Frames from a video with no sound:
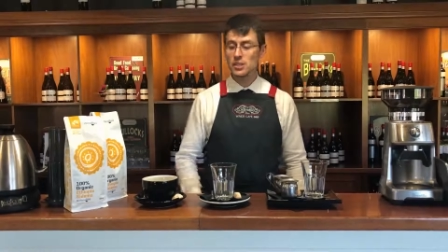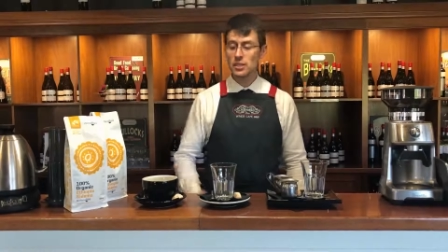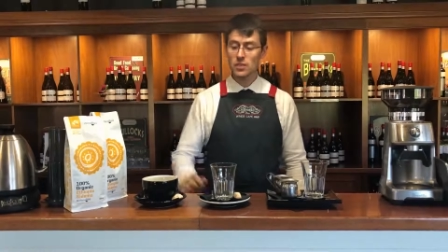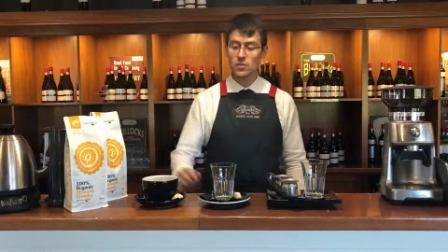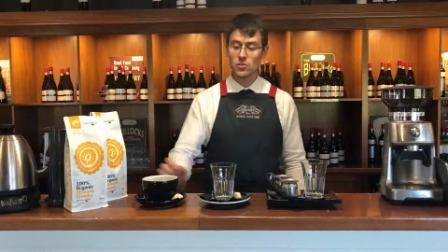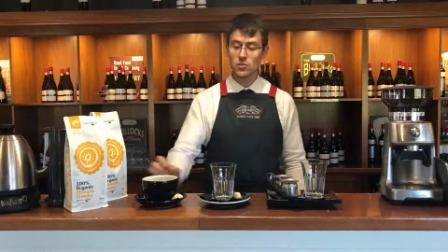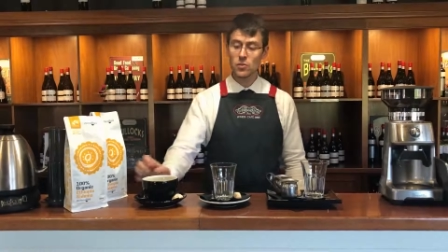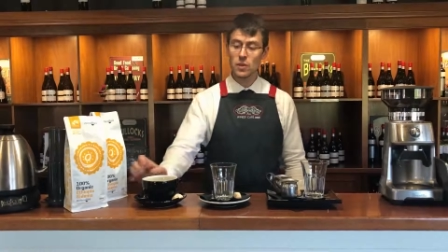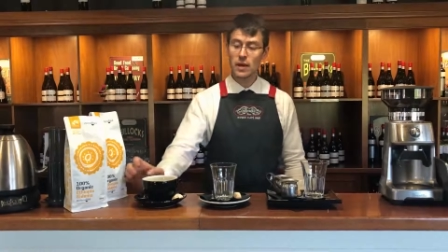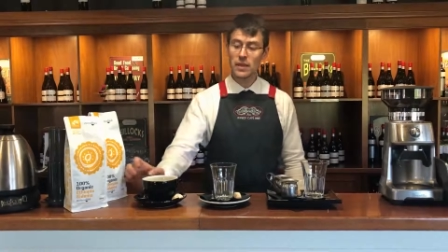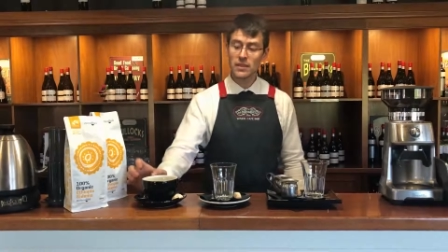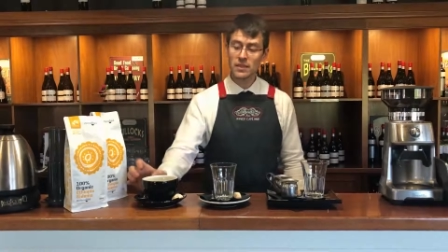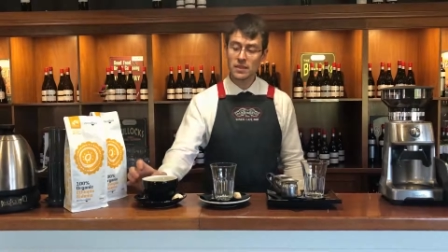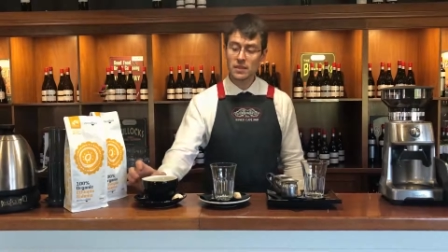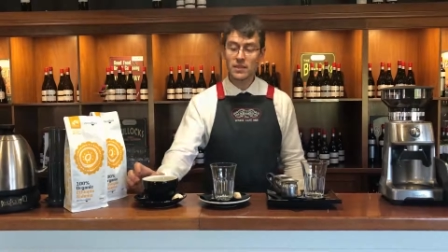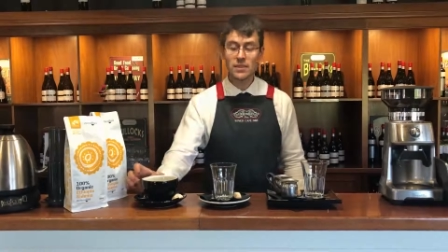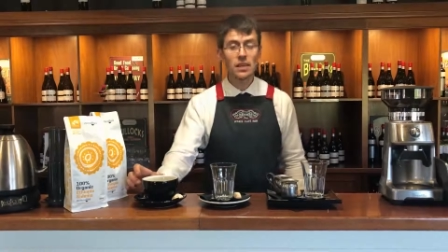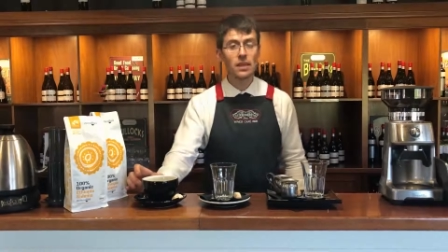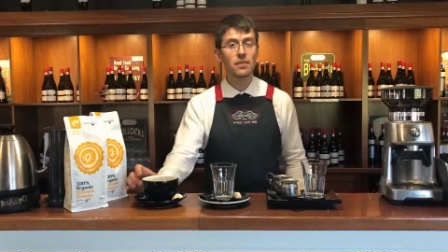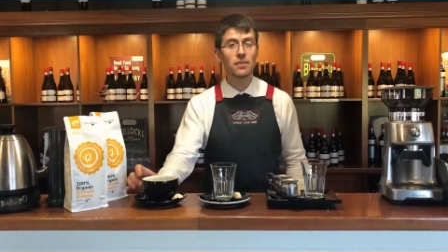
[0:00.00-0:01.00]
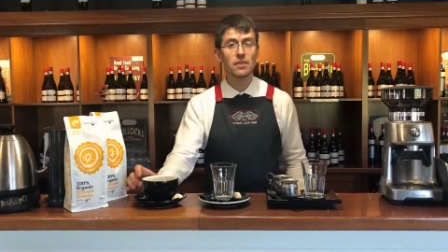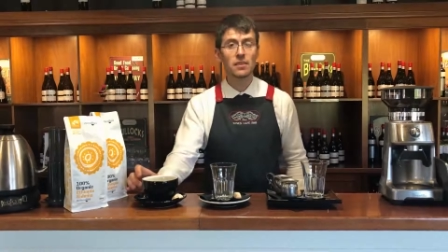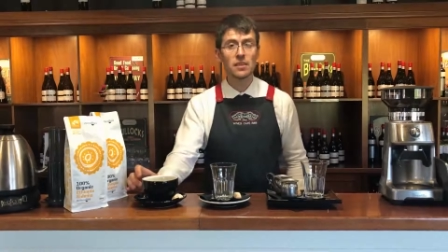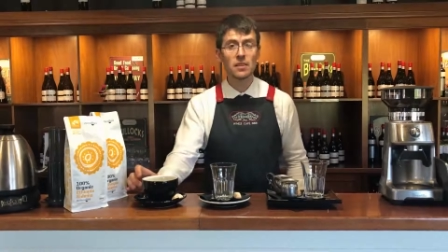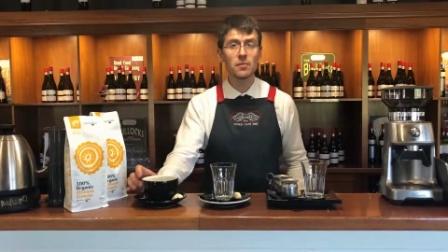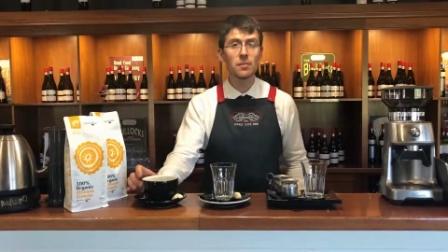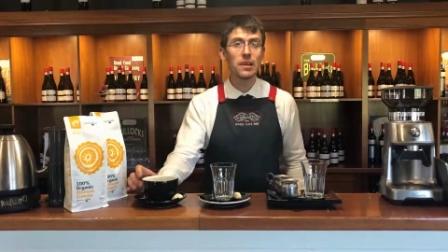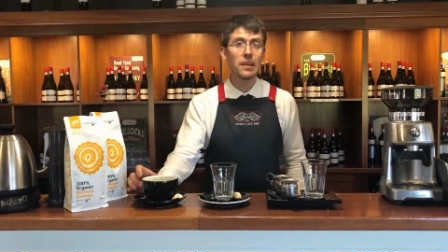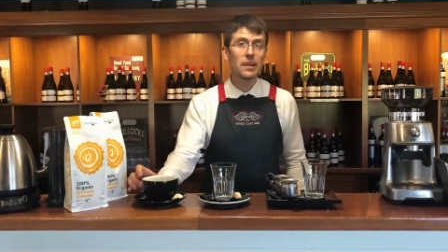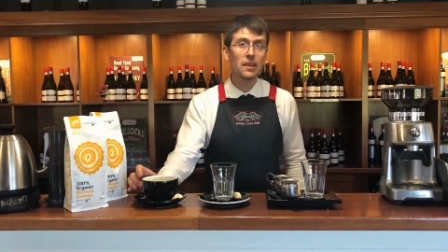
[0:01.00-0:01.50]
that's
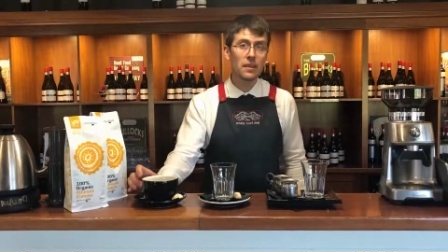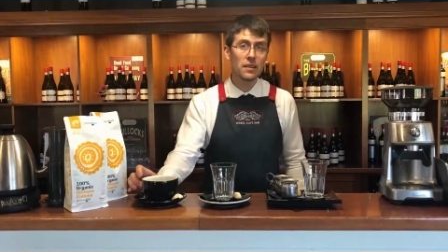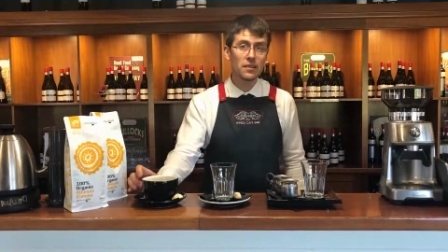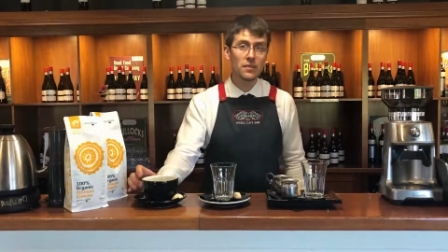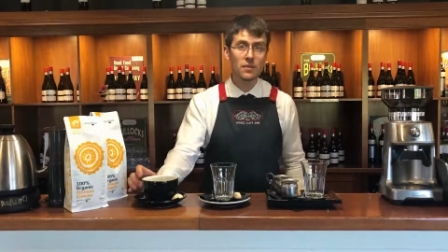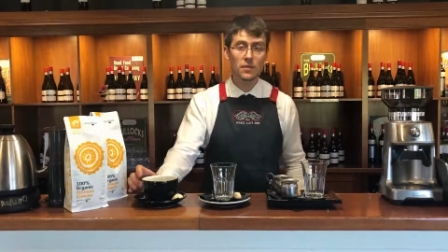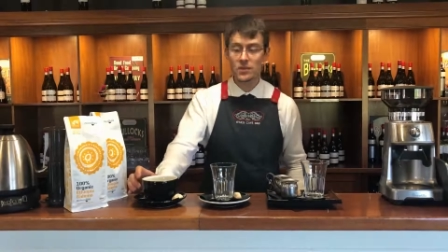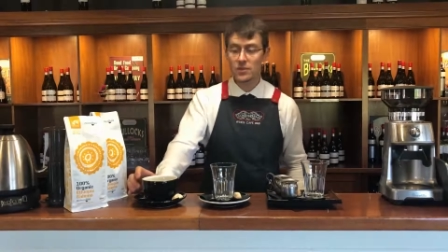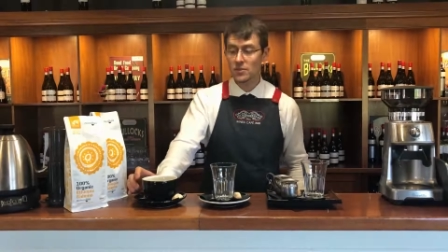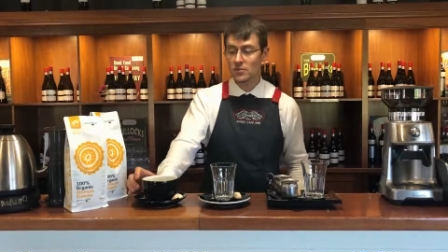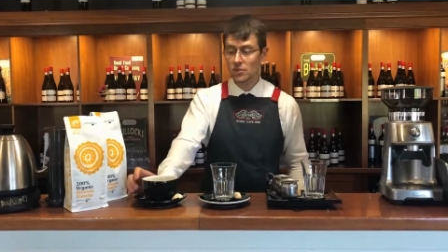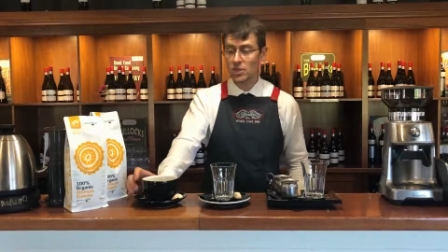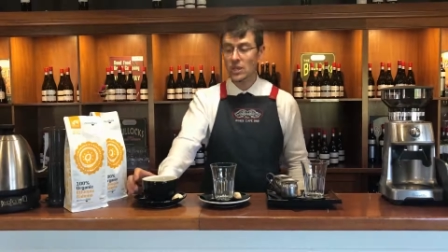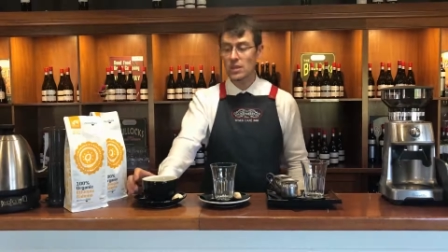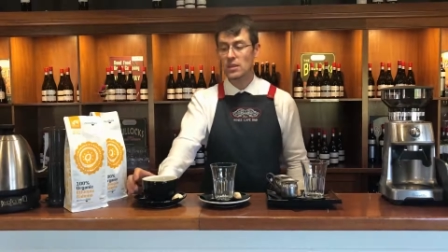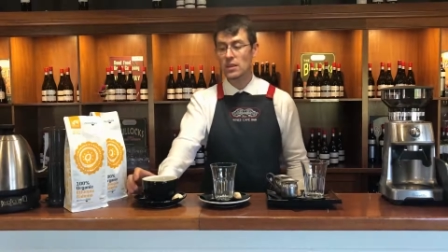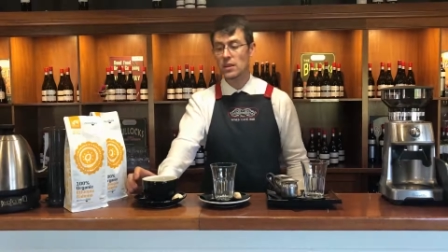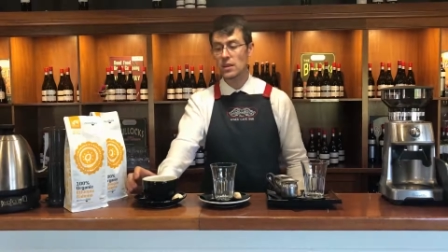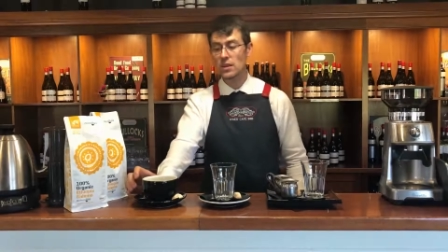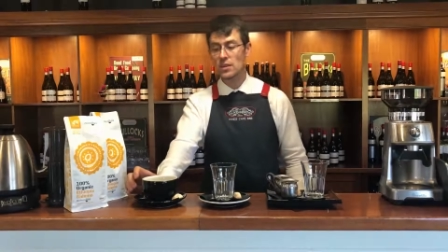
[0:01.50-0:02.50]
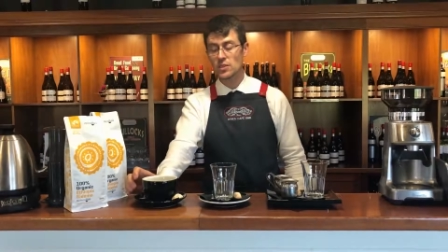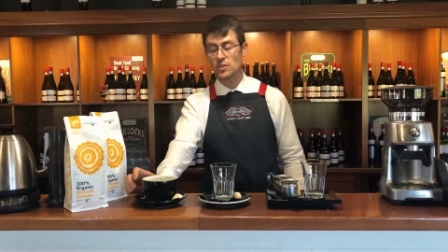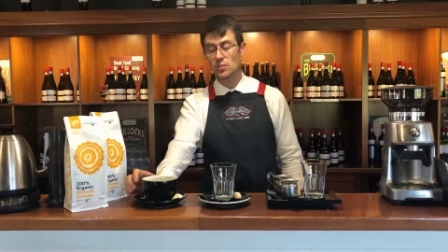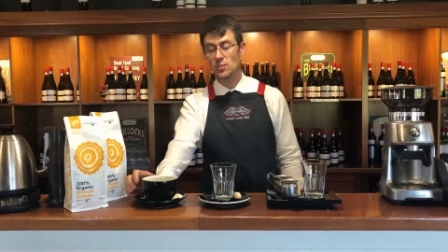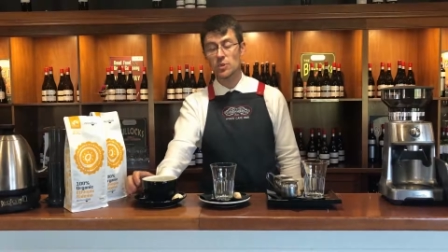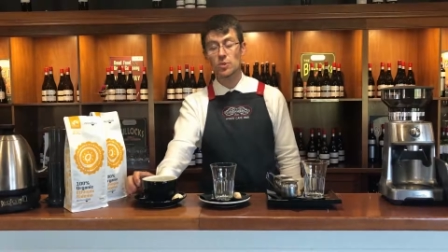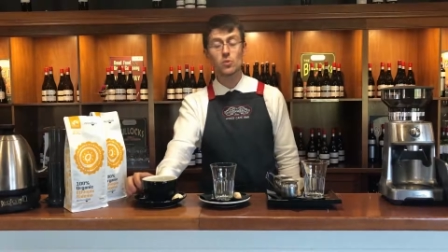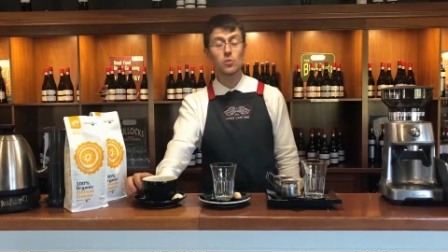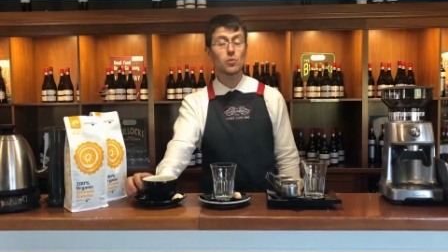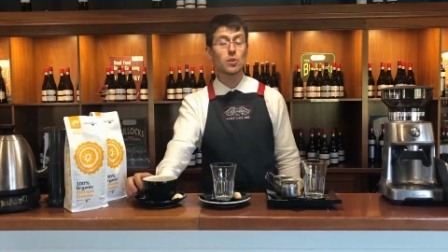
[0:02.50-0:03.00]
170 milliliters, generally is
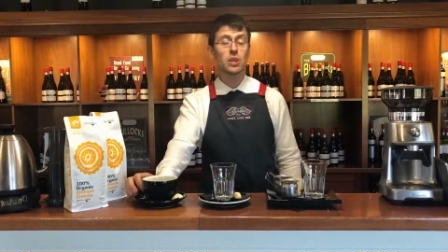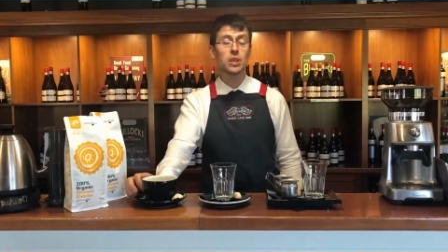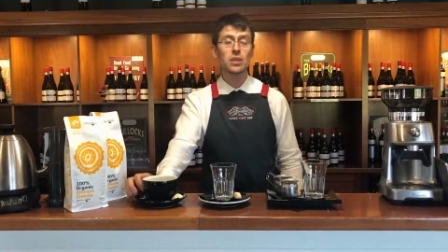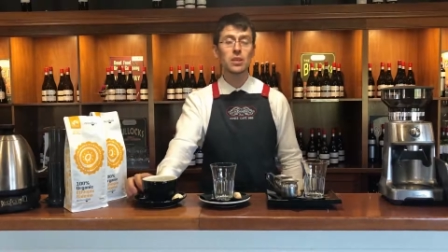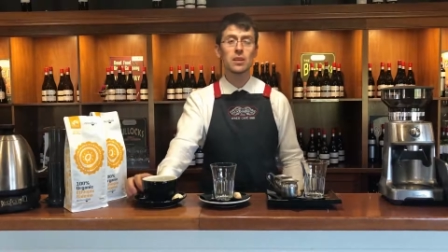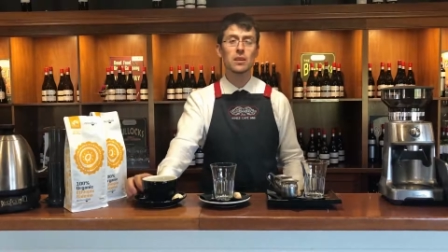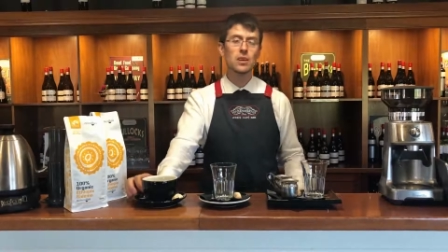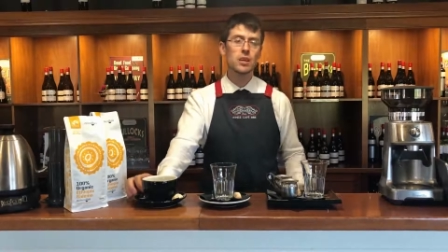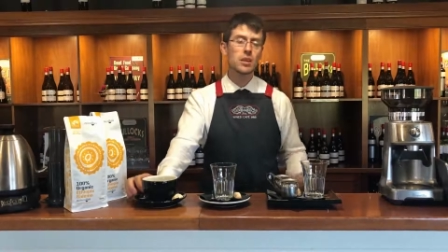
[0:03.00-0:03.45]
between